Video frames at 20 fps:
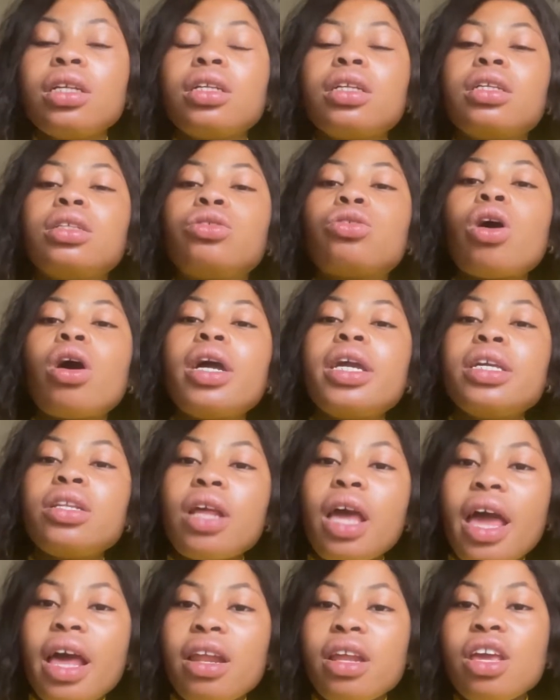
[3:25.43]
So
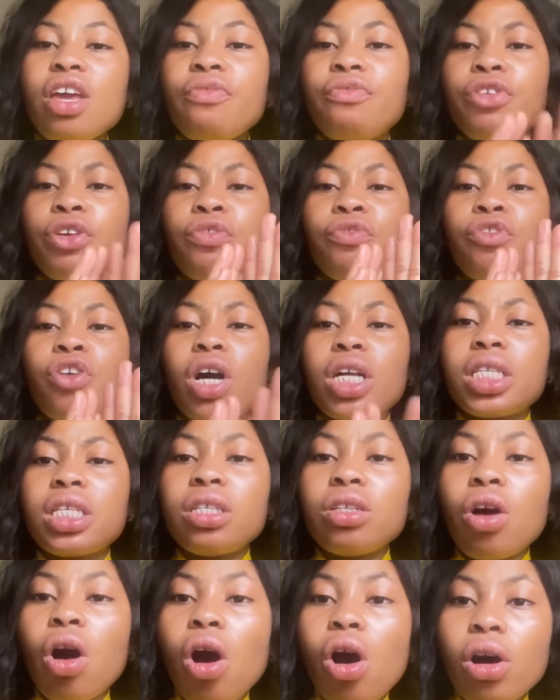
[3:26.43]
if you've
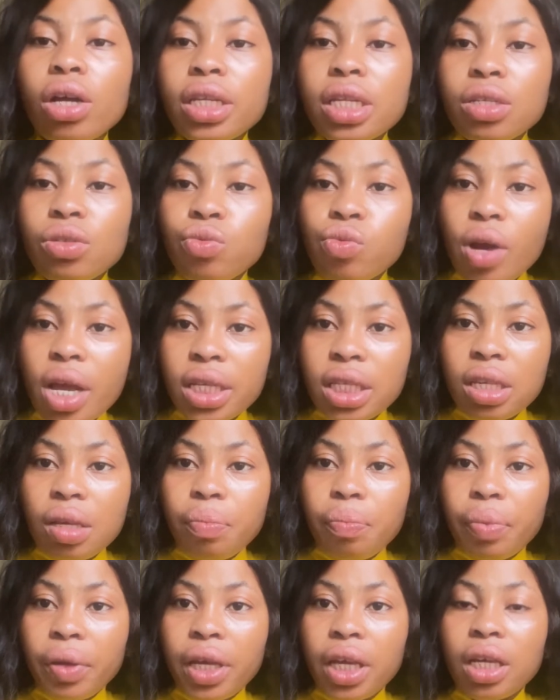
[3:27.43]
gotten all this
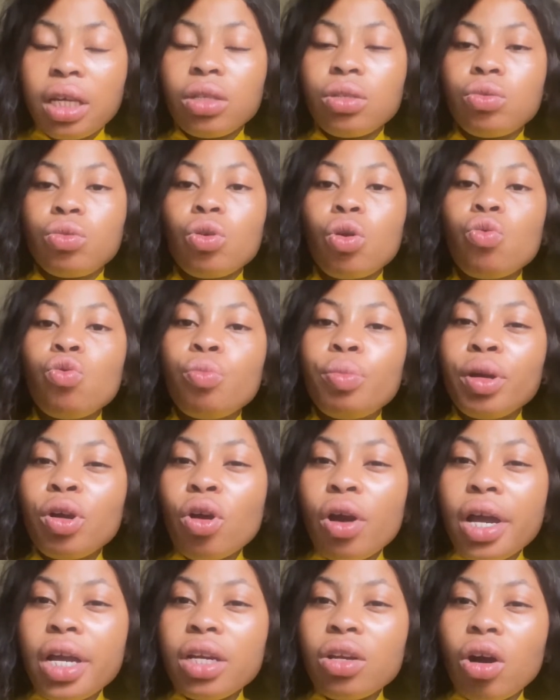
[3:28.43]
recipe, so we'll be
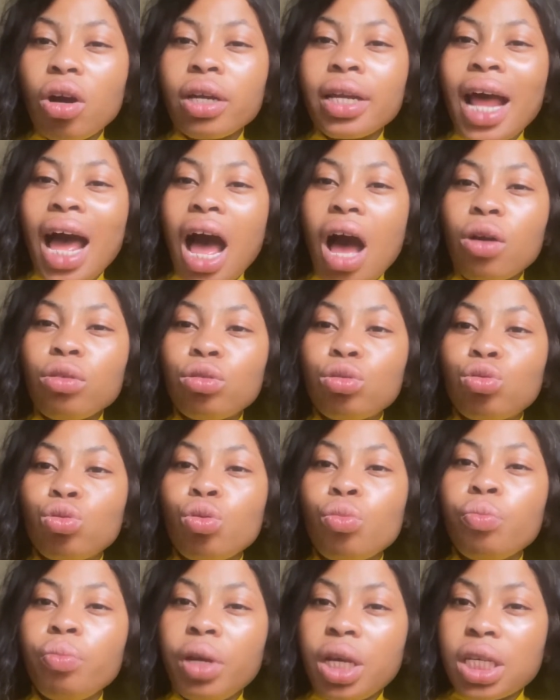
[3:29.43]
going on how
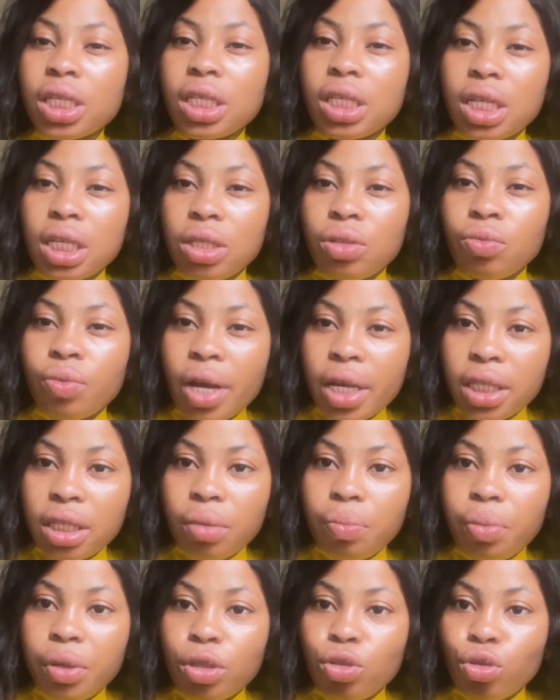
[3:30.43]
to mix this
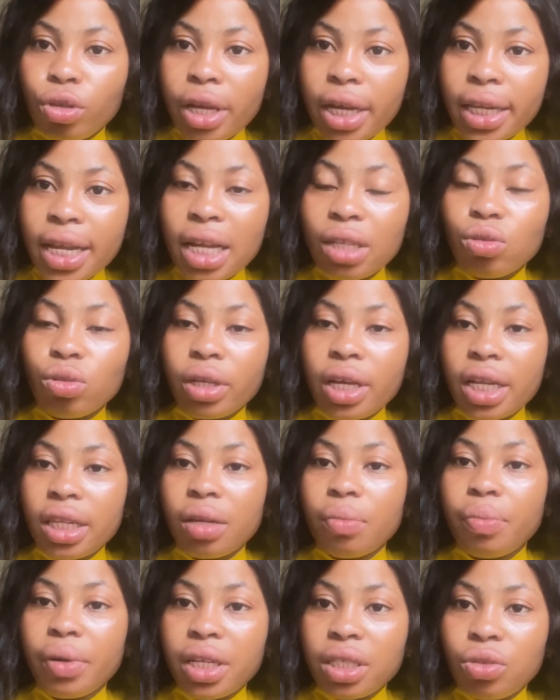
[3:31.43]
recipe together to get
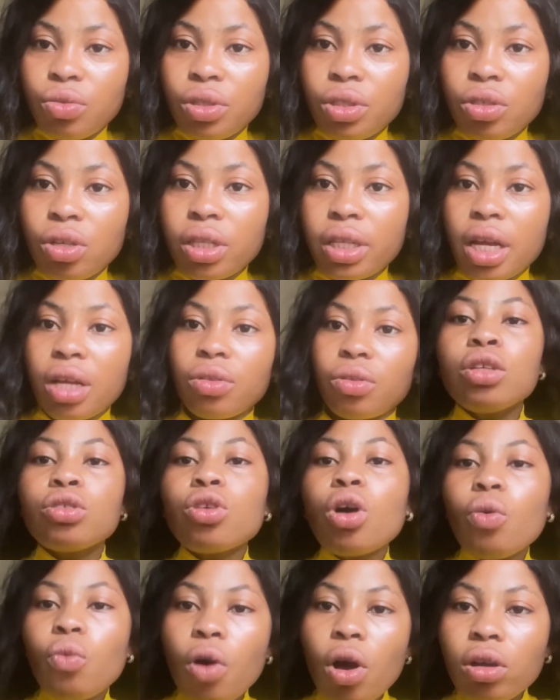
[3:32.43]
the best result out of.
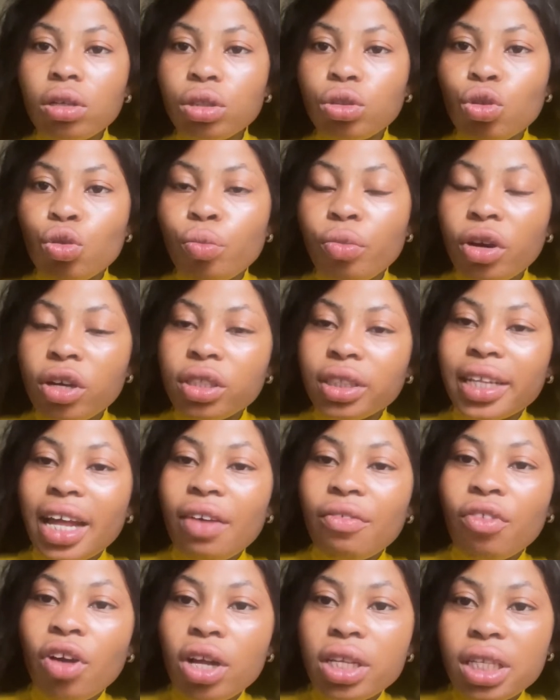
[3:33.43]
So once you must
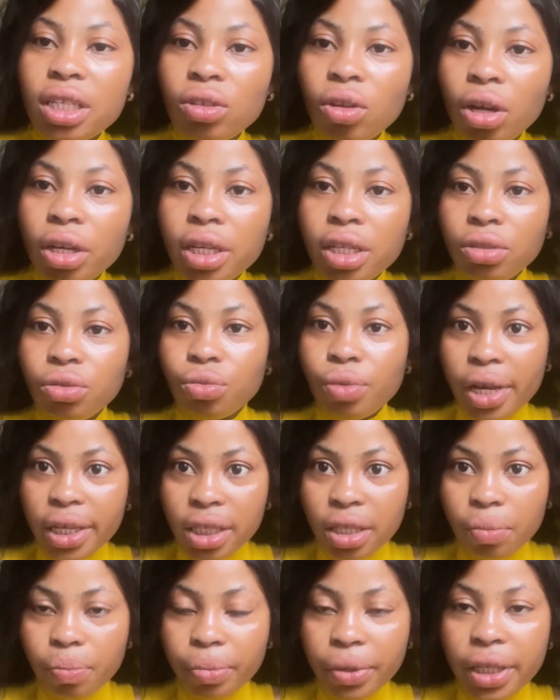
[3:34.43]
have gotten all this
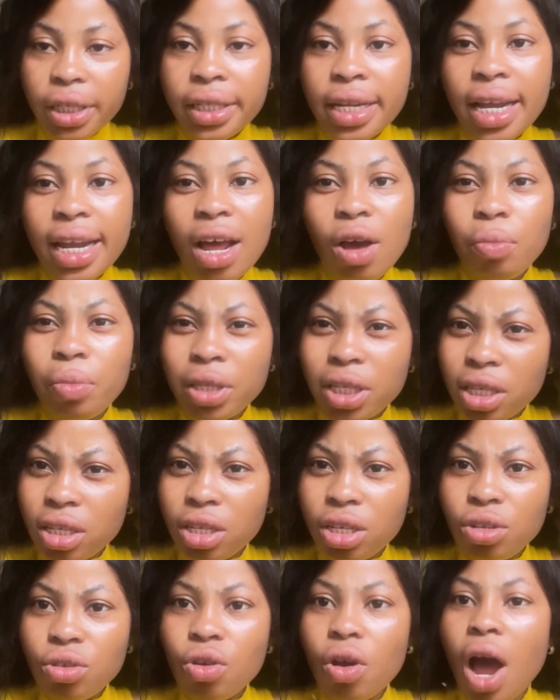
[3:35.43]
recipe, then I'll be
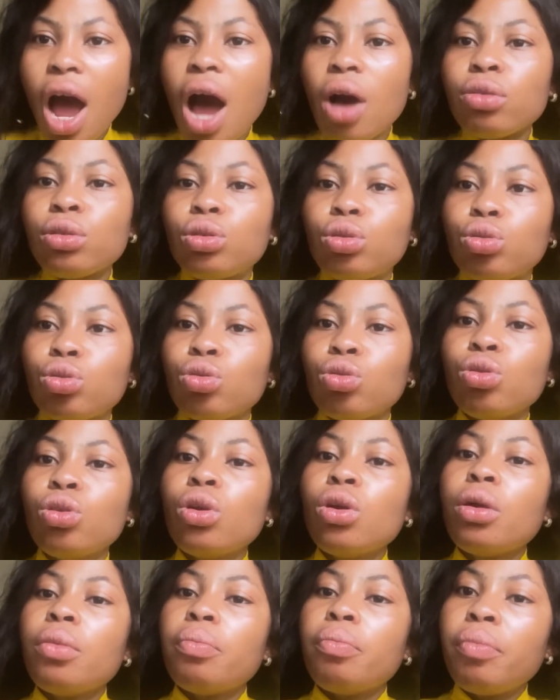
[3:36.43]
teaching you how to
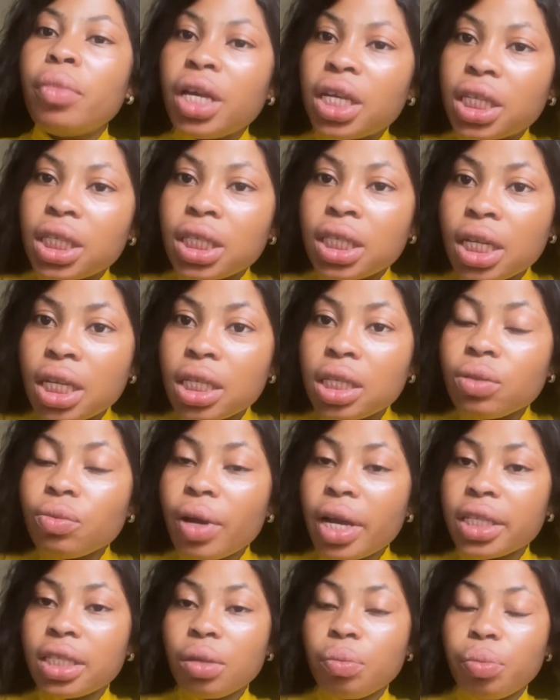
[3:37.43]
mix this
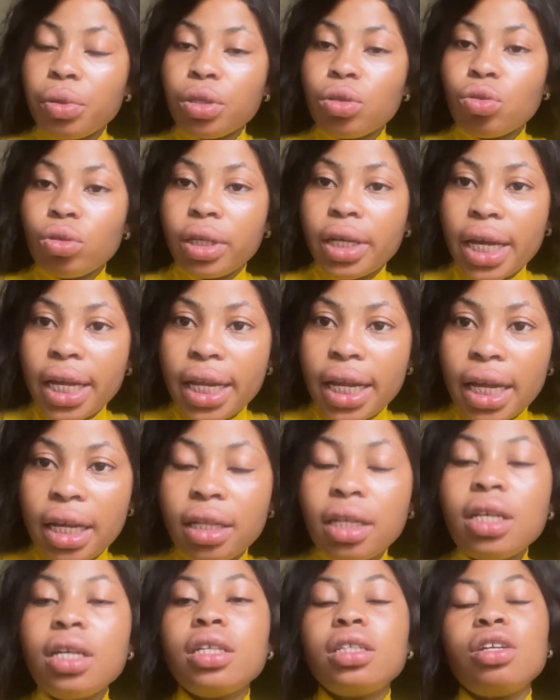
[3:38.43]
recipe together.
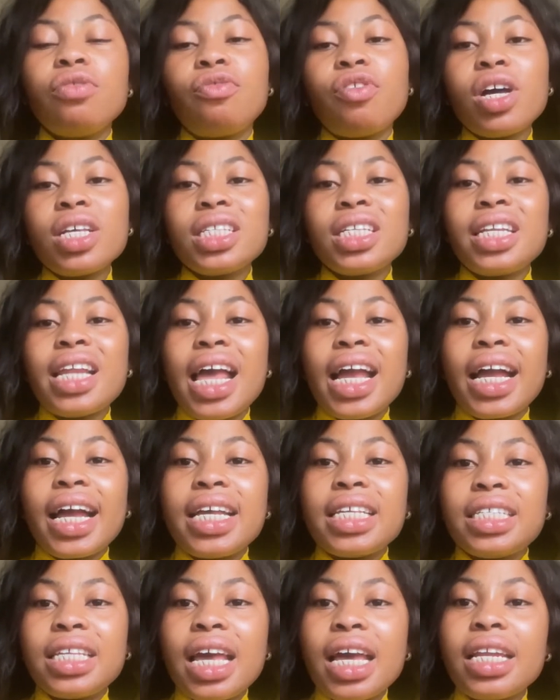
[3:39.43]
The first thing, like
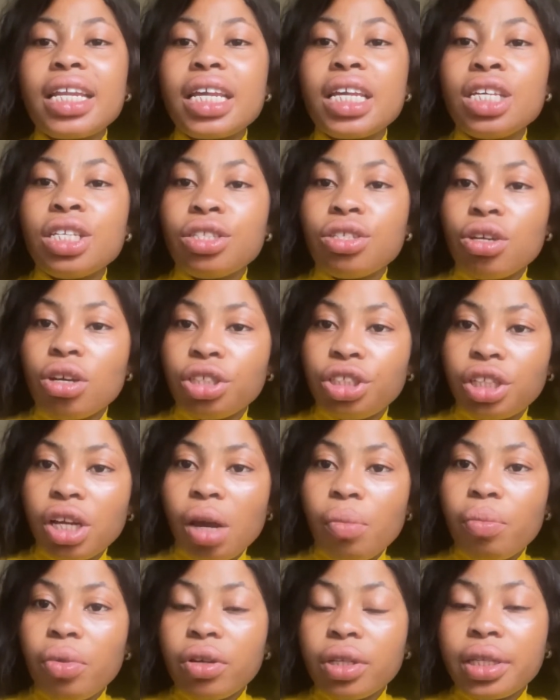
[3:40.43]
I said, is your
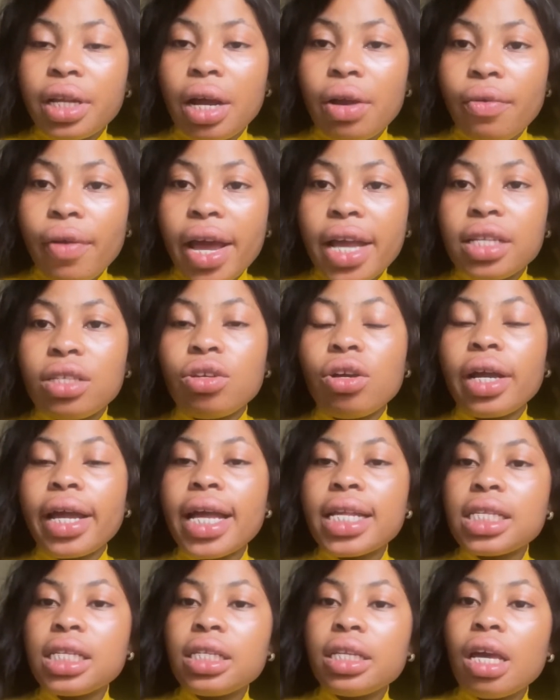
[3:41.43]
shea butter, right? You're
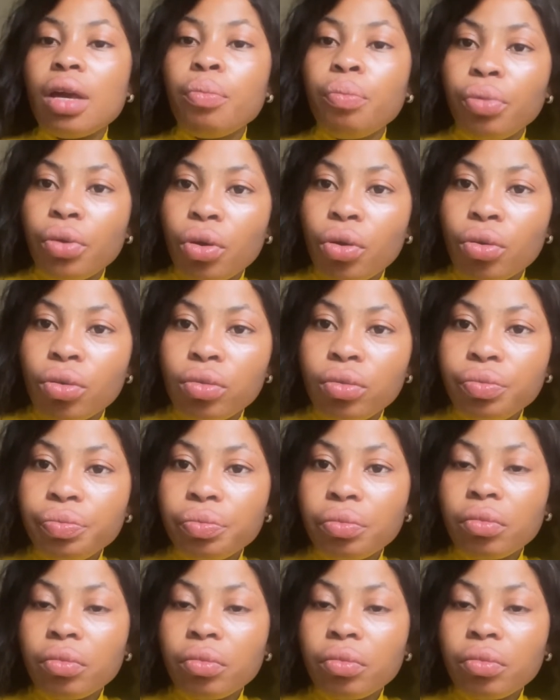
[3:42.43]
getting a bowl.